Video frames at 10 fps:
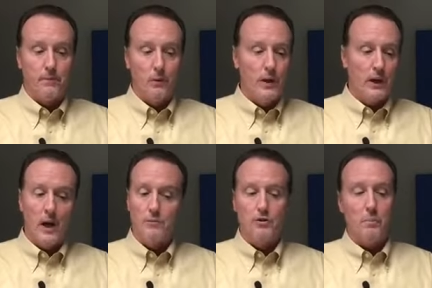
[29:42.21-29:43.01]
When it
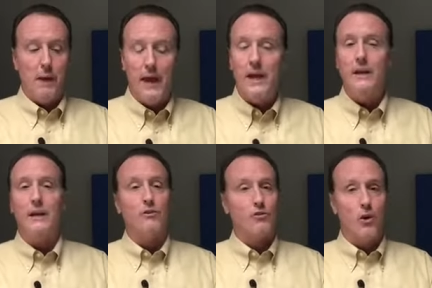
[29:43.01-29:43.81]
comes to pain
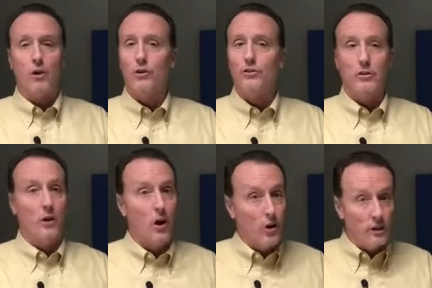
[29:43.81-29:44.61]
and struggles and
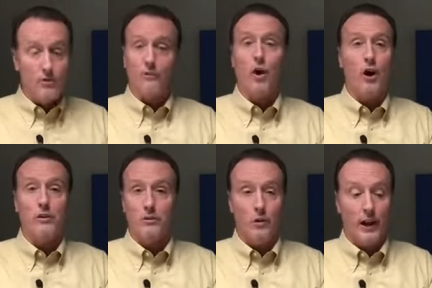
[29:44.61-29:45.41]
hardness of
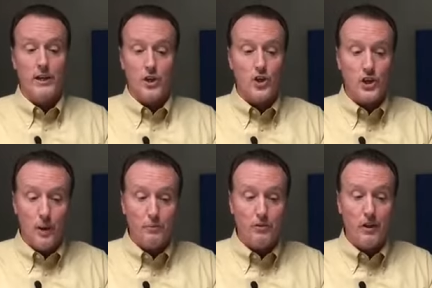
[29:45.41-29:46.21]
heart in
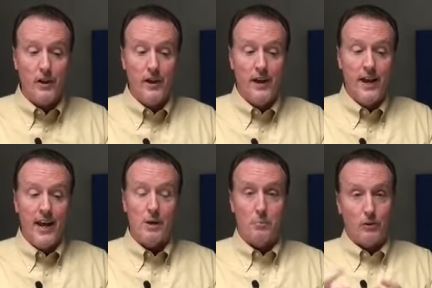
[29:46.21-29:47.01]
relationships,
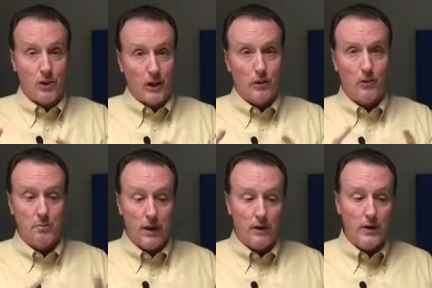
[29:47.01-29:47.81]
and in particular in
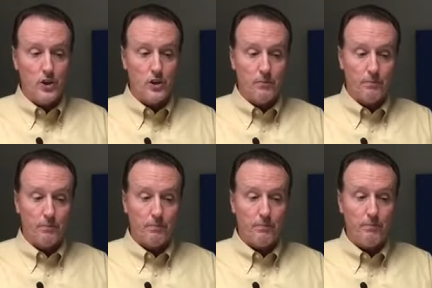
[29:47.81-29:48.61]
marriage,
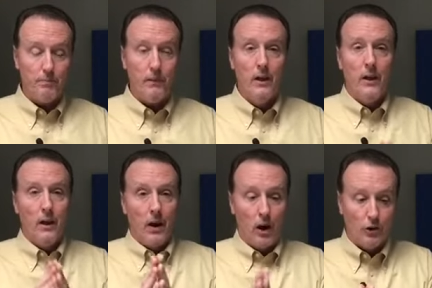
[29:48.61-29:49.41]

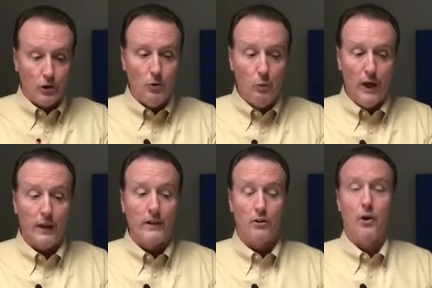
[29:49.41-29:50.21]
are you
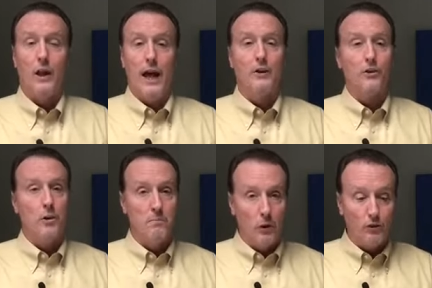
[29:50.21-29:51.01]
willing to allow your
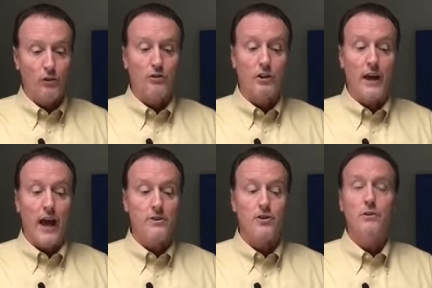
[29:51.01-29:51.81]
emotions to
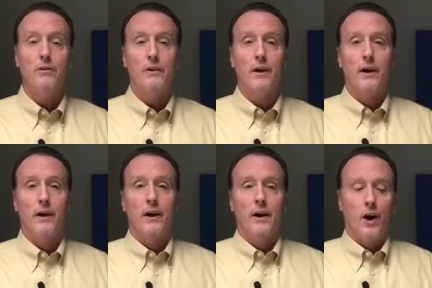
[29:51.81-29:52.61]
guide you?
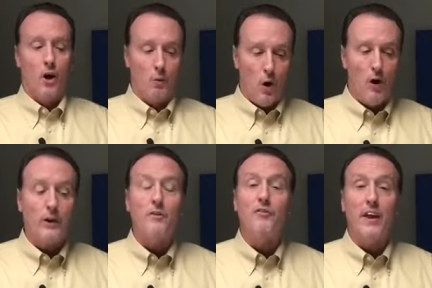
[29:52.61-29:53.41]
or walk
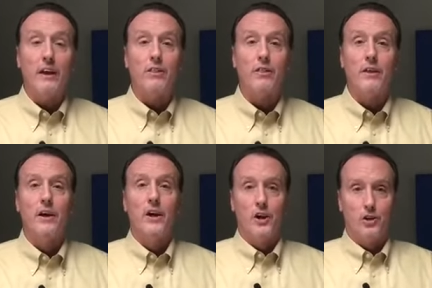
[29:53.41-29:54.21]
in faith,
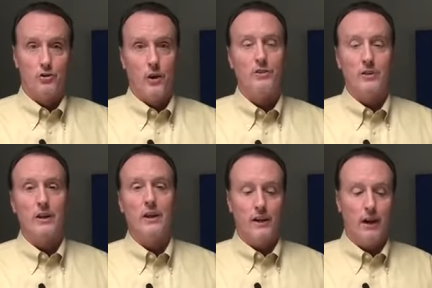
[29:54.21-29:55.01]
trusting
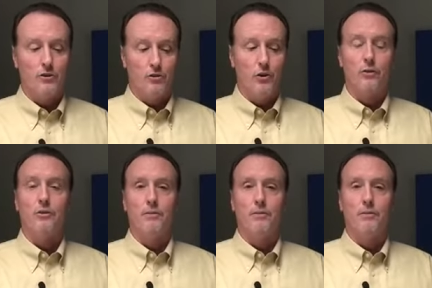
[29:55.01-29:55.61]
in God's truth.